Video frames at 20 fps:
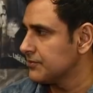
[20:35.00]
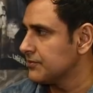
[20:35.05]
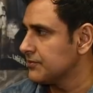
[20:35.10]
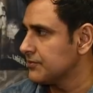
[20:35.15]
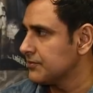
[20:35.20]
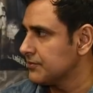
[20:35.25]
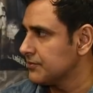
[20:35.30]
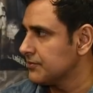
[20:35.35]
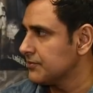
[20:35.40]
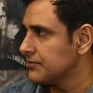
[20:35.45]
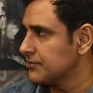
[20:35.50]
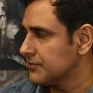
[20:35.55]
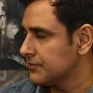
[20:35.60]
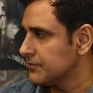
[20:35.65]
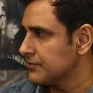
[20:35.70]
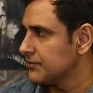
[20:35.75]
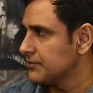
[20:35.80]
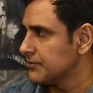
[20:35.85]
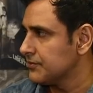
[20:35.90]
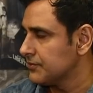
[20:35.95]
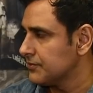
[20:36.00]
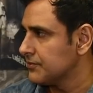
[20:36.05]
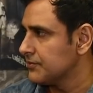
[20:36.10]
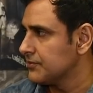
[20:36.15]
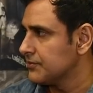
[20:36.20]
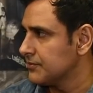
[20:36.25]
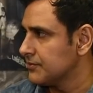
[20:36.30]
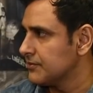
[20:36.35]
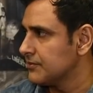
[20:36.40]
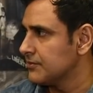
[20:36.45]

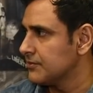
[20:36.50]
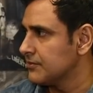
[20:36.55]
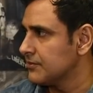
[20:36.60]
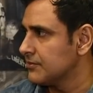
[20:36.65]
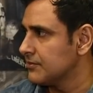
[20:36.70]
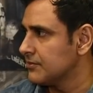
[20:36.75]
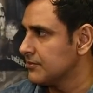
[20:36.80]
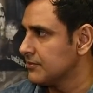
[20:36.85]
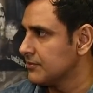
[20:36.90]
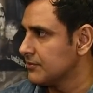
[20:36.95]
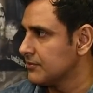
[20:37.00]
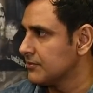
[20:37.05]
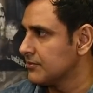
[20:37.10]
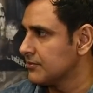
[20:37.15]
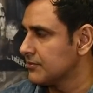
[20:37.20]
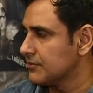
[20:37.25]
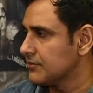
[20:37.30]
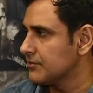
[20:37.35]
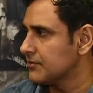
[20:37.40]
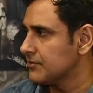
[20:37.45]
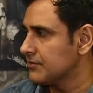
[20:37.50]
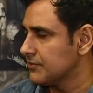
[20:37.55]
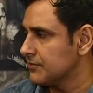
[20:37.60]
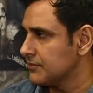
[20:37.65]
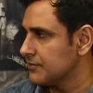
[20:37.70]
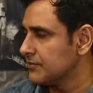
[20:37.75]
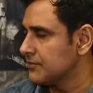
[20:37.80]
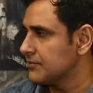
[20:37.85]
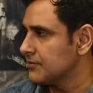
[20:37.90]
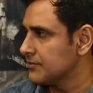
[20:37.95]

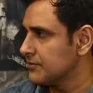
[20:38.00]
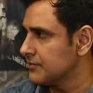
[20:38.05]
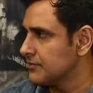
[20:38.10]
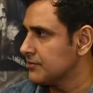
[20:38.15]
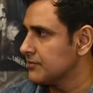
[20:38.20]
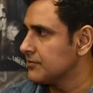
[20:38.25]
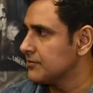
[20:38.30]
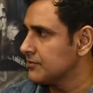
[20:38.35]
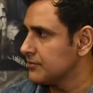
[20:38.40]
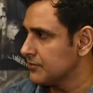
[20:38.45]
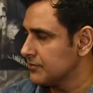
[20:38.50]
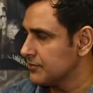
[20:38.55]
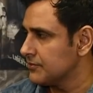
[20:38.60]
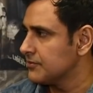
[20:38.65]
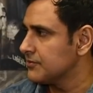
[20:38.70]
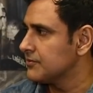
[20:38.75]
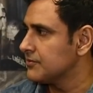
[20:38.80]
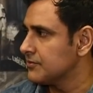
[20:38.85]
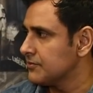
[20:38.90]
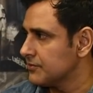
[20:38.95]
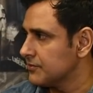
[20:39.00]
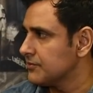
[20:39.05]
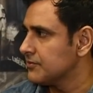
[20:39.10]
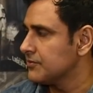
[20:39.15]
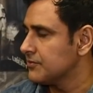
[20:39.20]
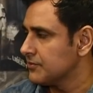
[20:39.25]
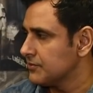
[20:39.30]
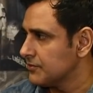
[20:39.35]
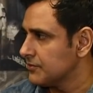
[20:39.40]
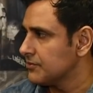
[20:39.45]

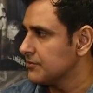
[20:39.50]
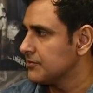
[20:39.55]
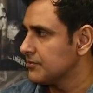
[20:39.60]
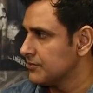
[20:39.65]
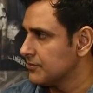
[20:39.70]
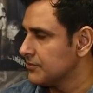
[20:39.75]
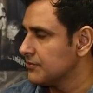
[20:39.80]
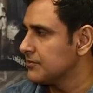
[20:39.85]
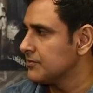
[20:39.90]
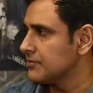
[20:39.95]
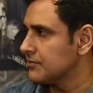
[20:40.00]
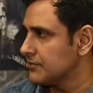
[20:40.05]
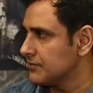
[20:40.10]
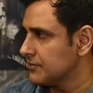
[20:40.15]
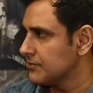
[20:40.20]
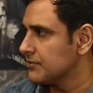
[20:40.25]
[no speech]